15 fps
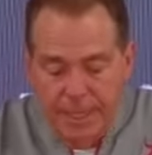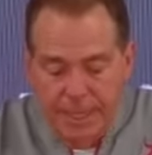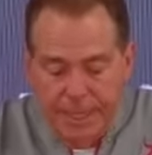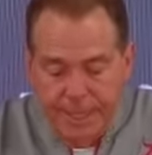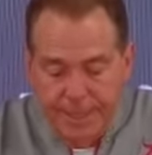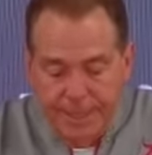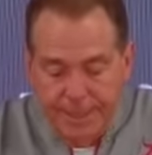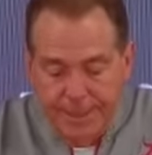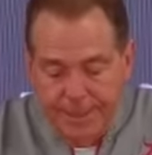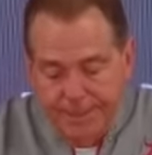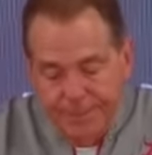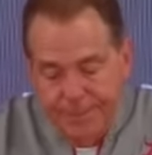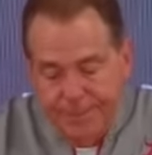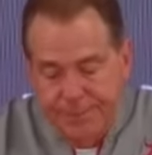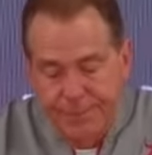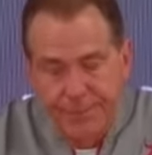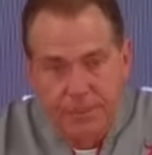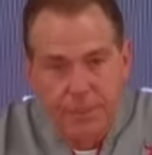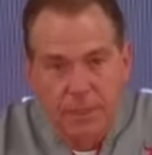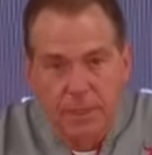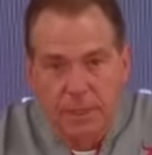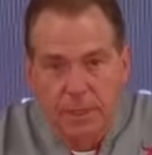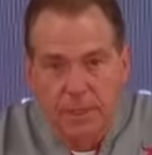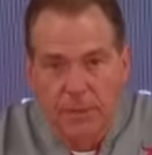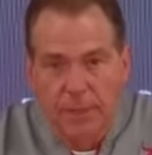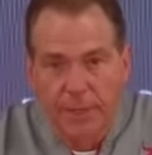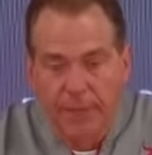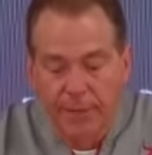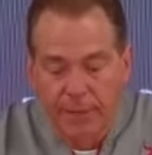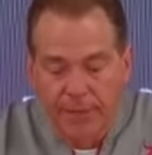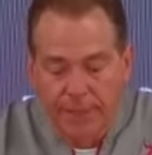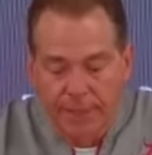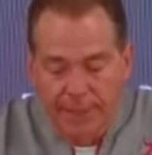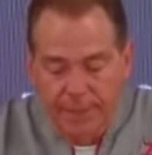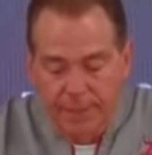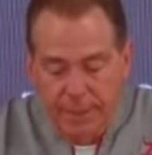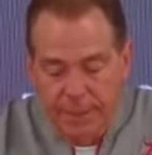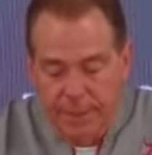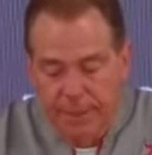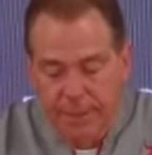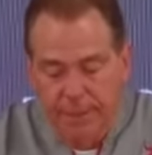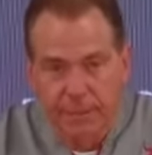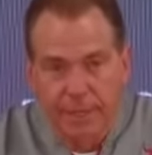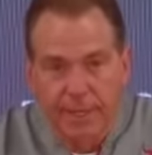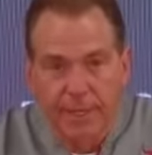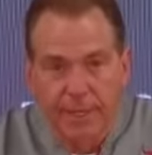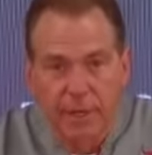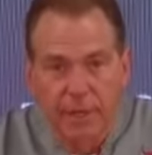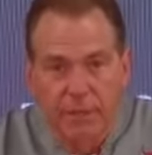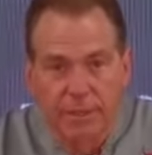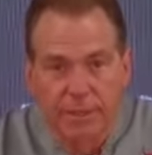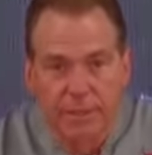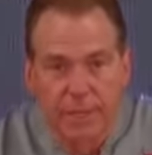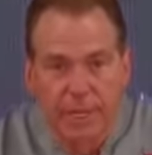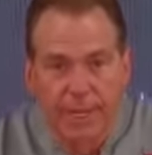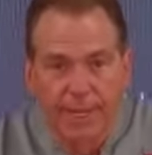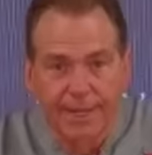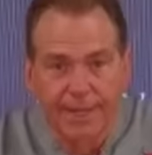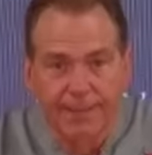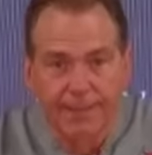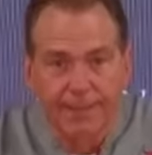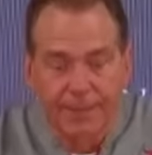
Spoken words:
you know, we got rained out today, so we had to go inside.